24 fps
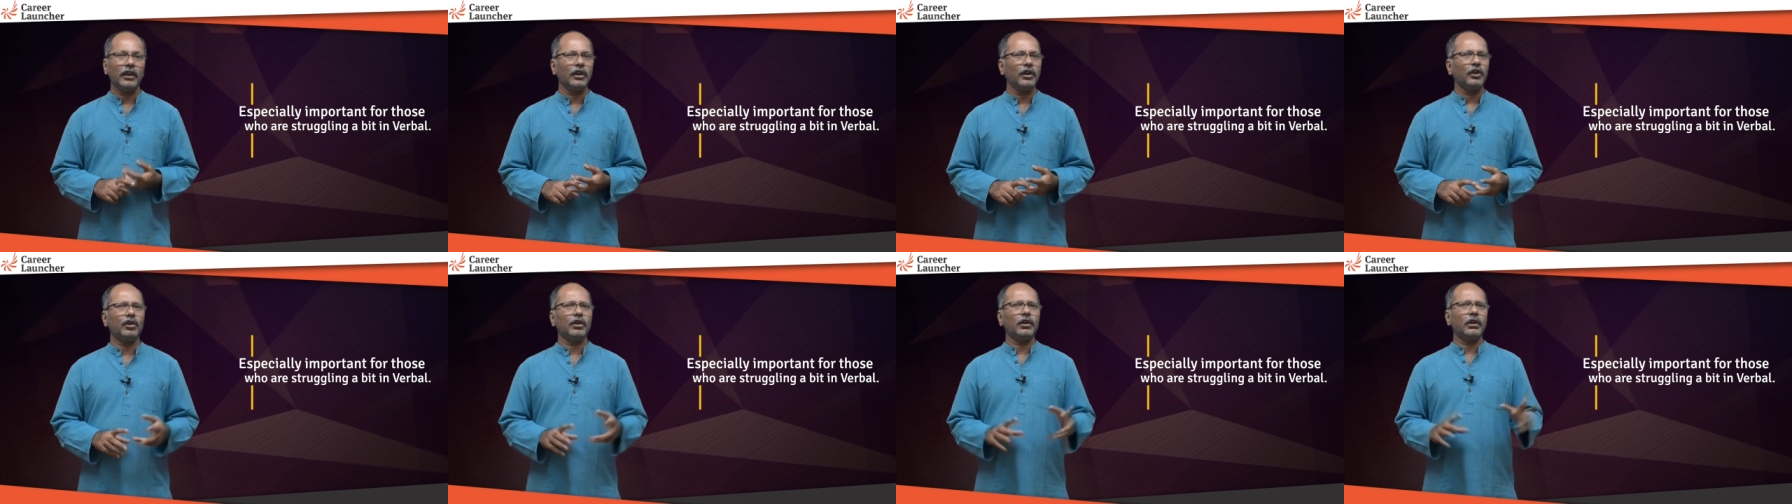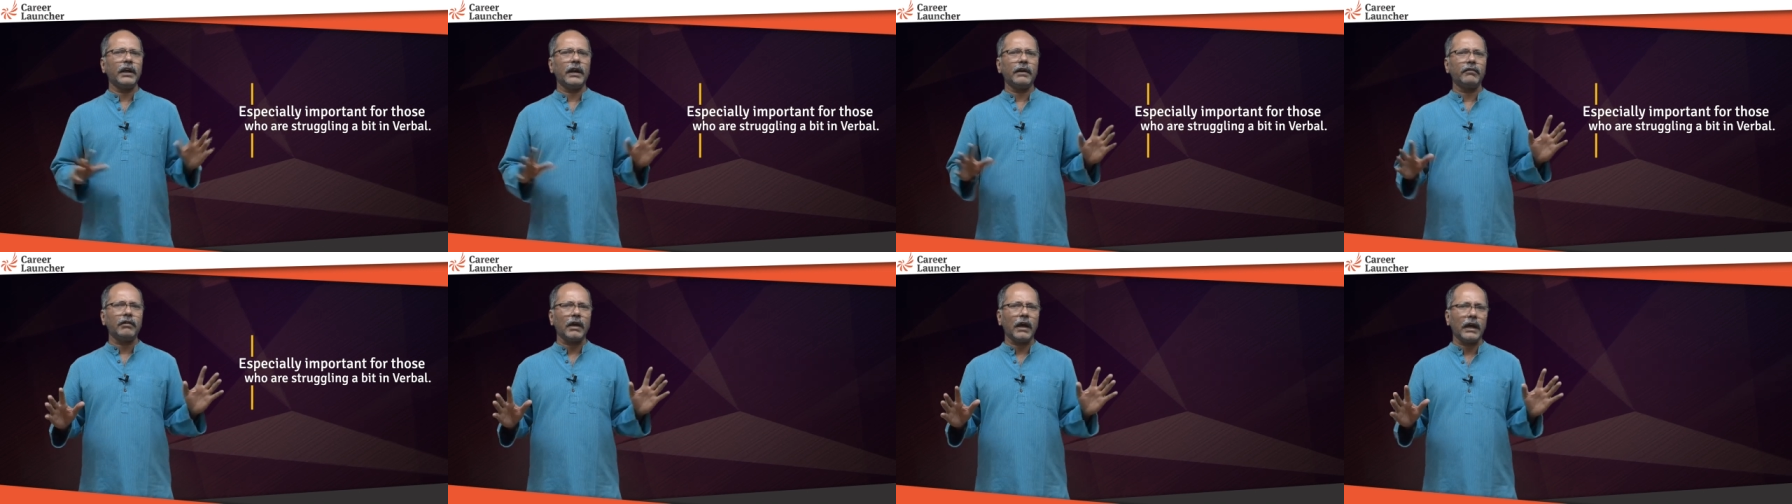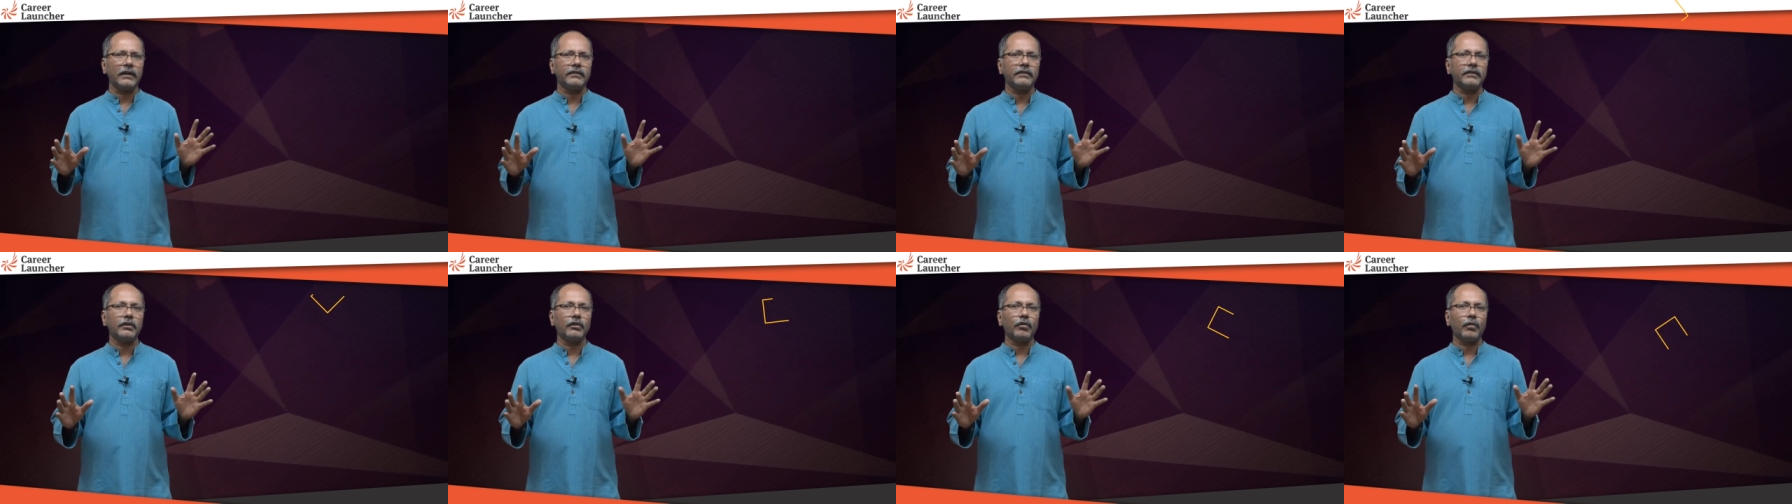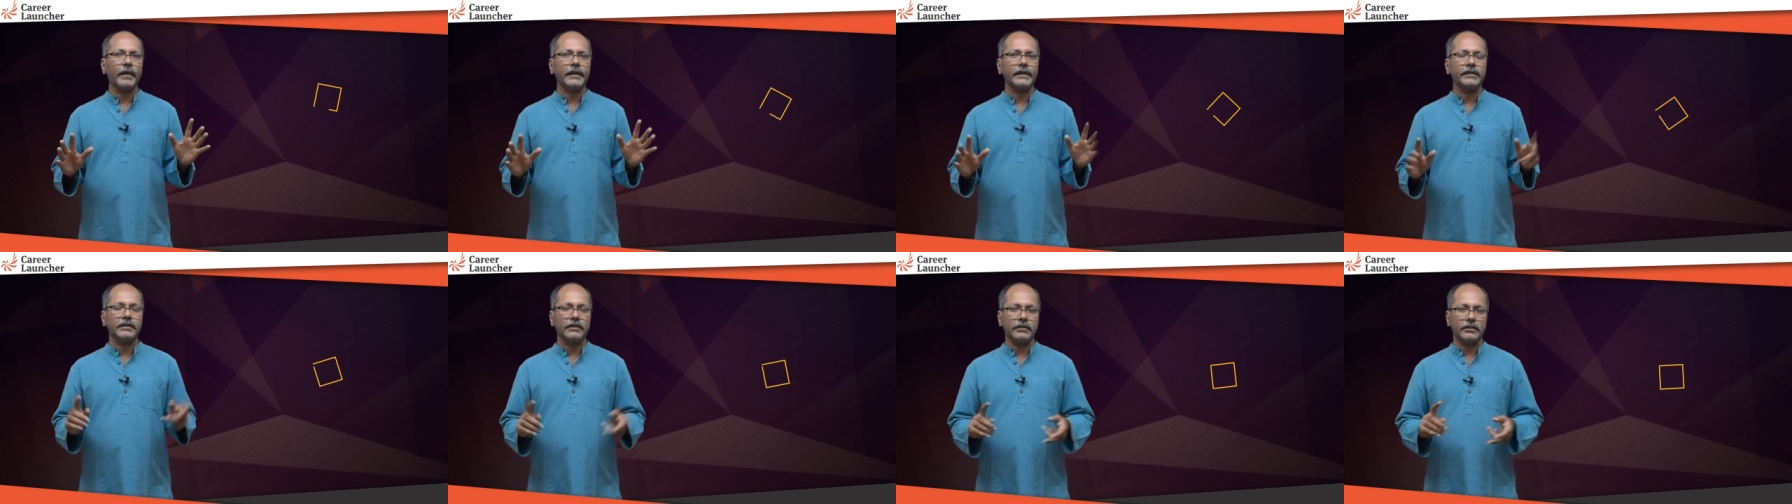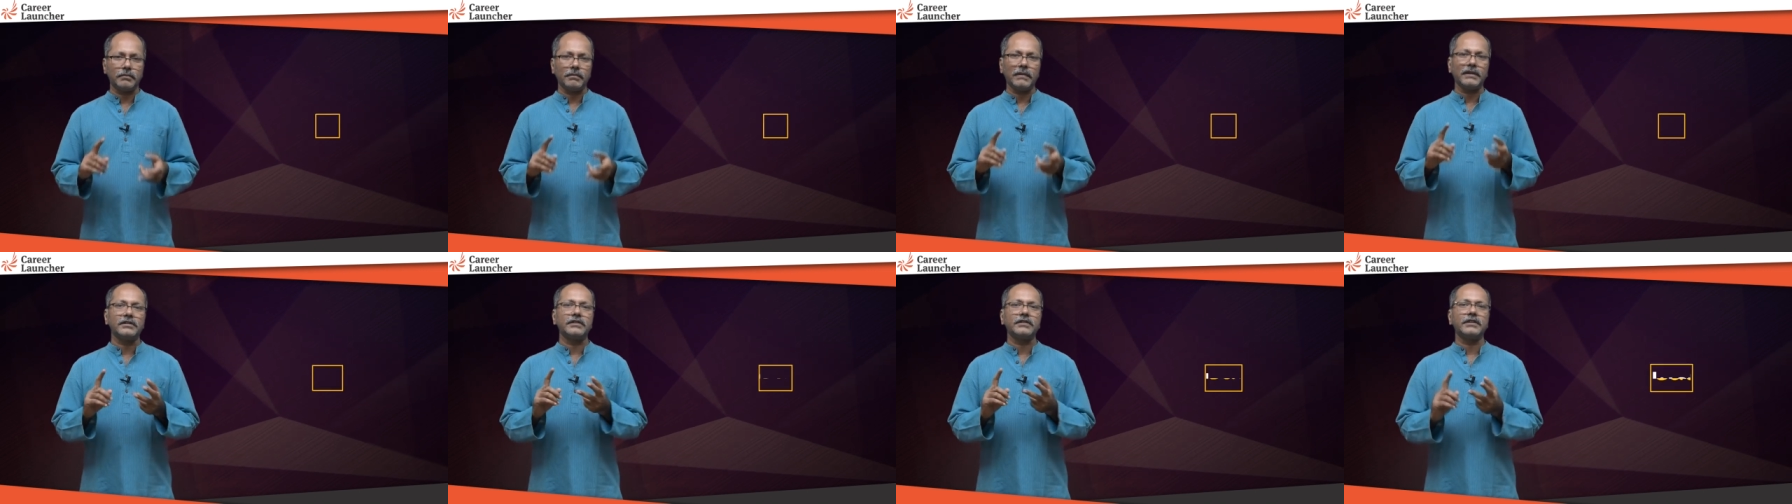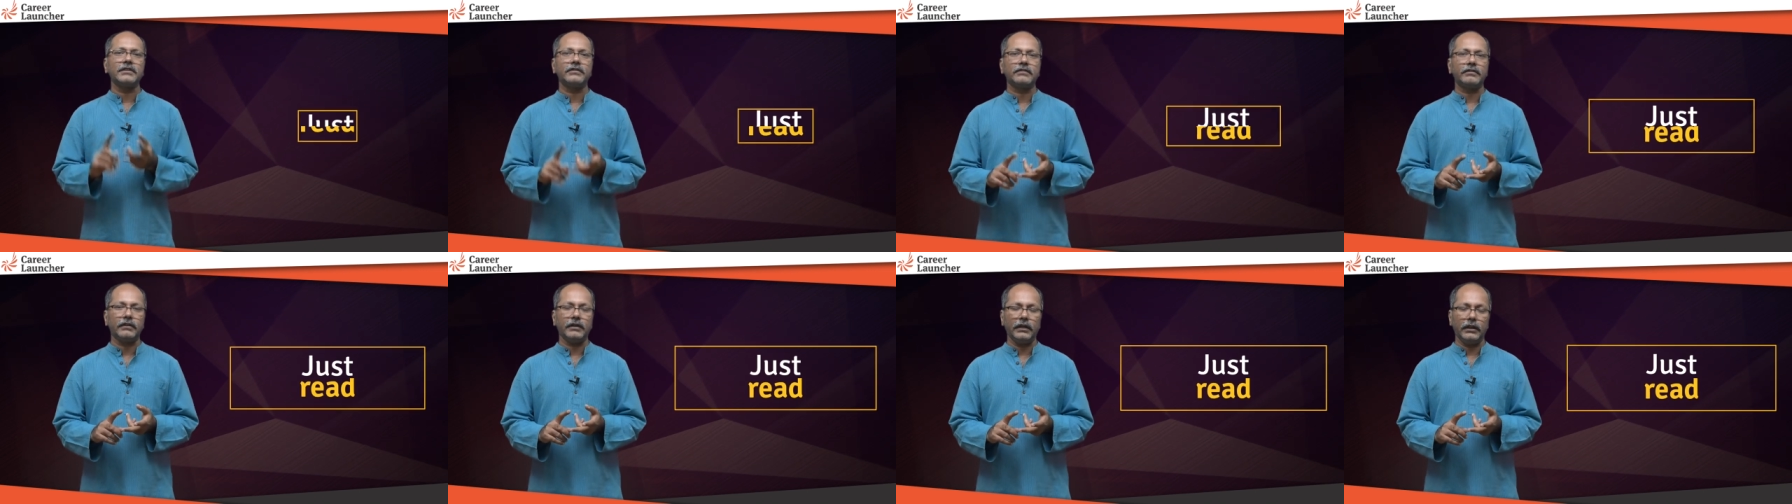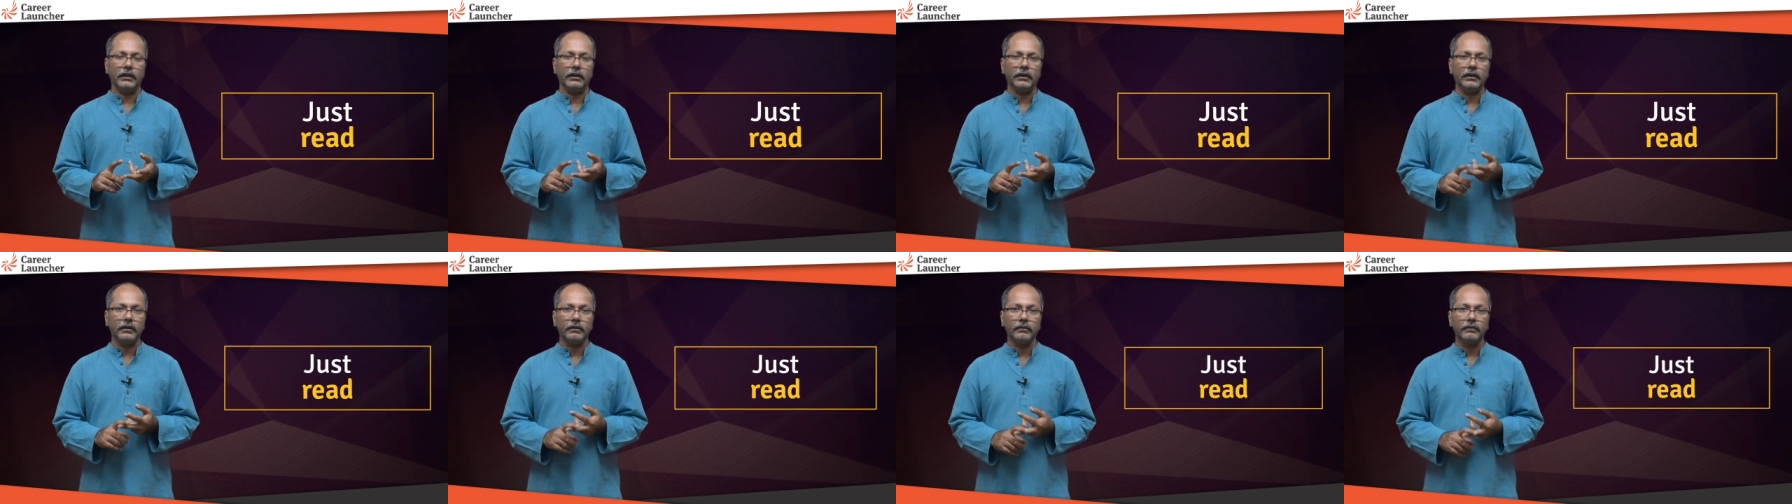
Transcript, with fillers: You don't have to answer questions, but just read.